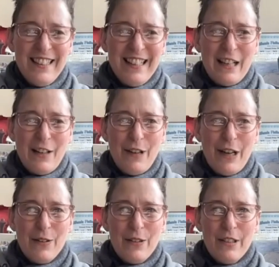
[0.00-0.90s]
And I
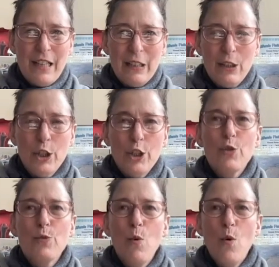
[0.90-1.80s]
found I
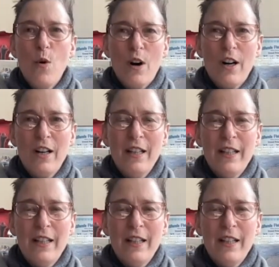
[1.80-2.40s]
learned more